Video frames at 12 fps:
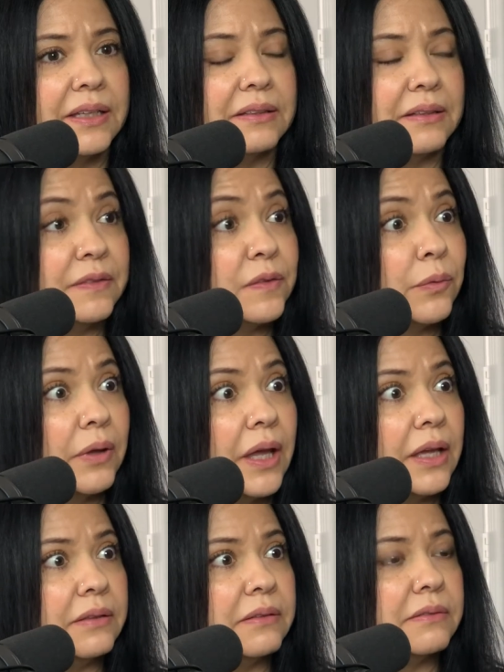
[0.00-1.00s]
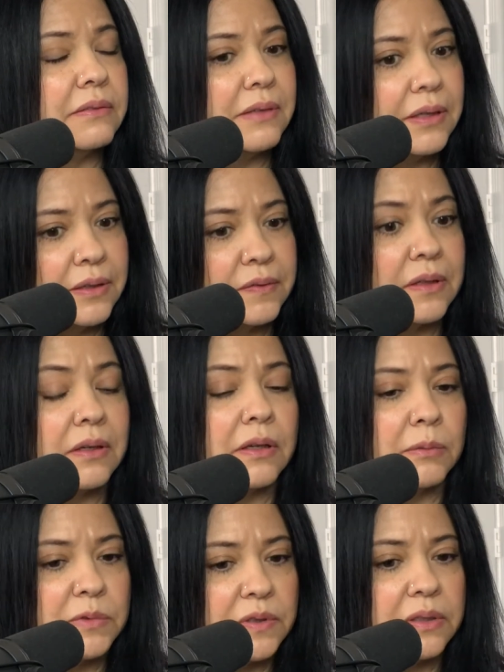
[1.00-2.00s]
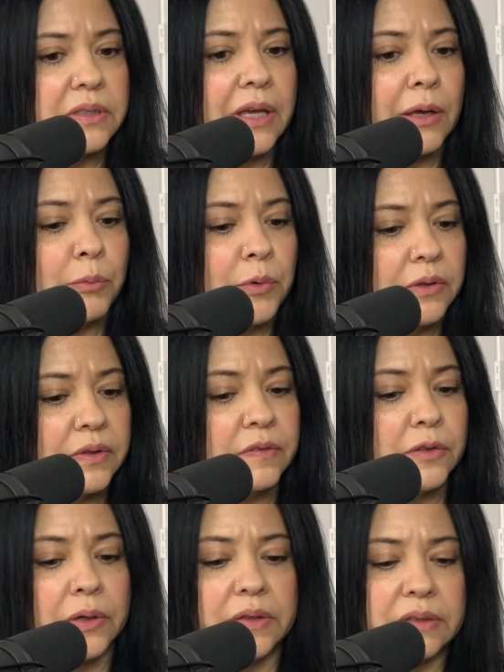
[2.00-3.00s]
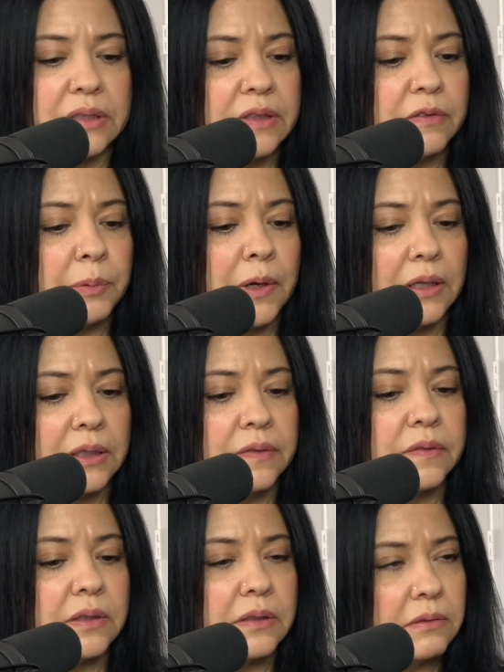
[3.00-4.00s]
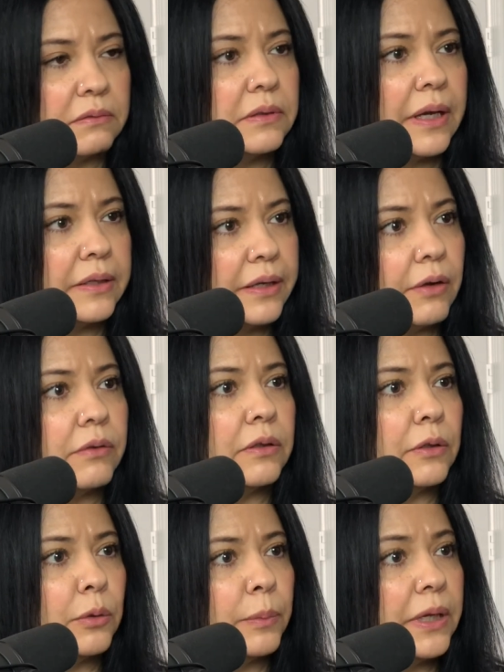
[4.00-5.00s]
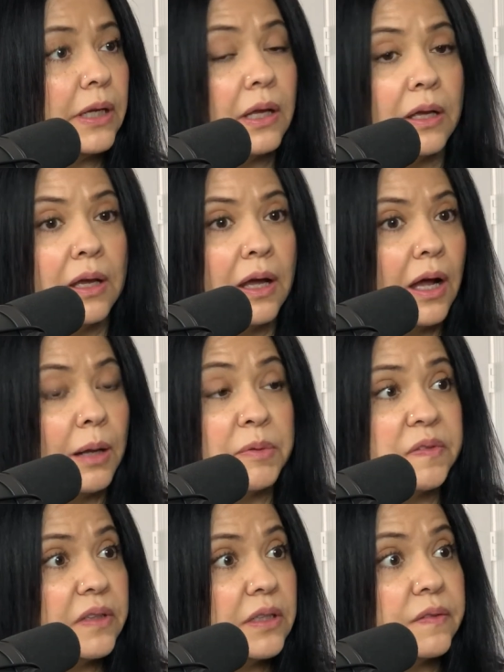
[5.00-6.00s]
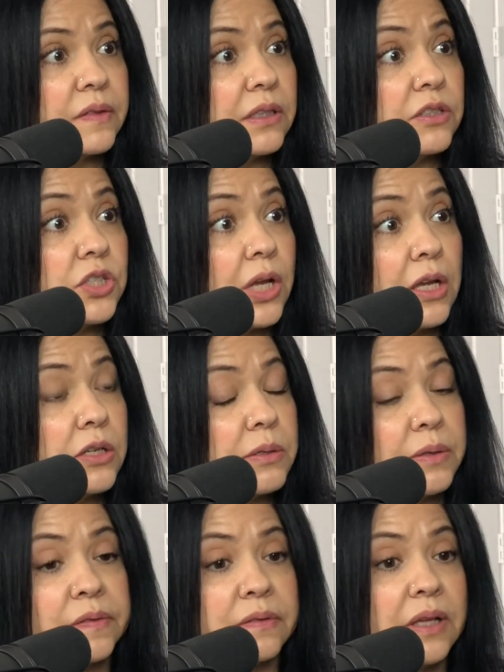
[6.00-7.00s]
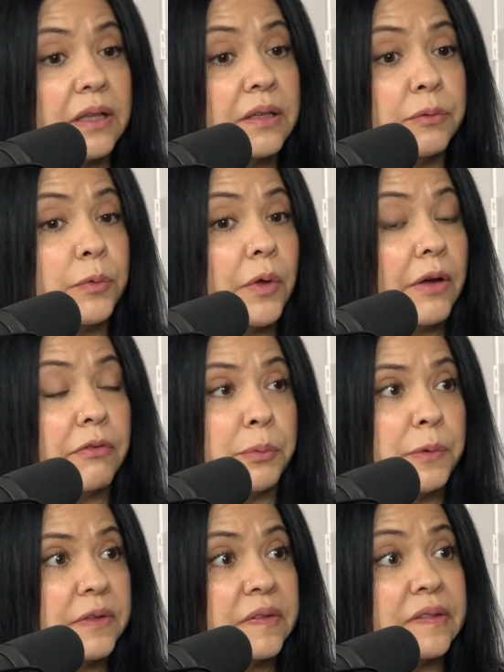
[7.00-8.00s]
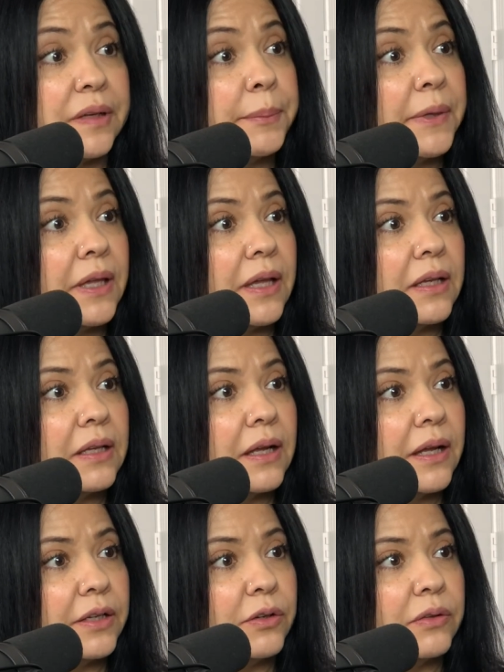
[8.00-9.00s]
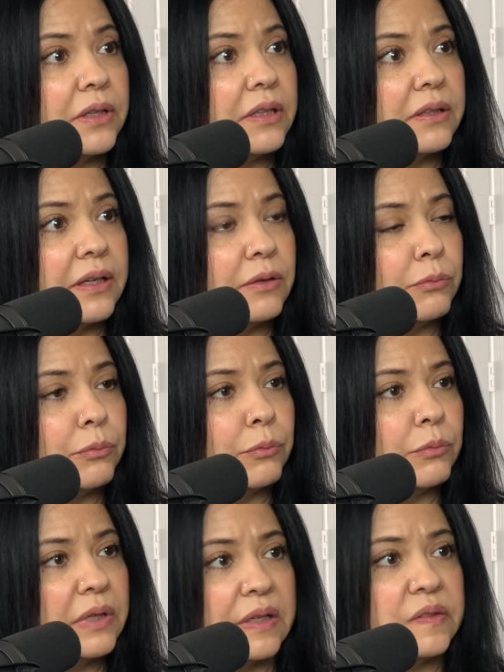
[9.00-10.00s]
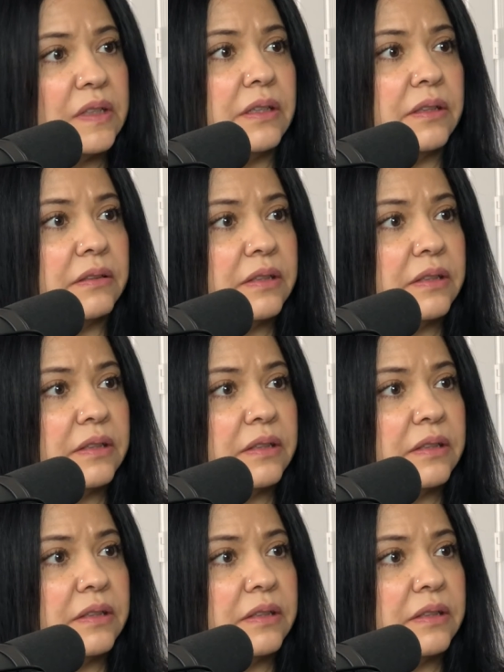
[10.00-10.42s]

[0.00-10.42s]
It's okay. It's going to come to the time where this craziness probably is going to die down a little bit. I'm not saying it's going to change, because nothing will ever be the same again. I know that's it.